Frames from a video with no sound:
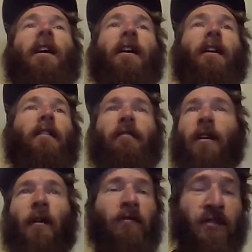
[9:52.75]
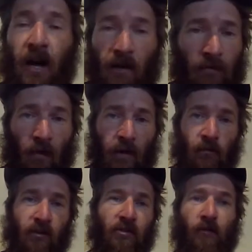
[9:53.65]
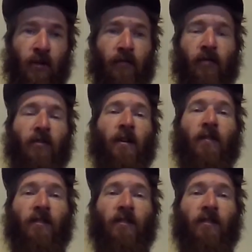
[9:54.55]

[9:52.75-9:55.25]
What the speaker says: I was not afraid whatsoever.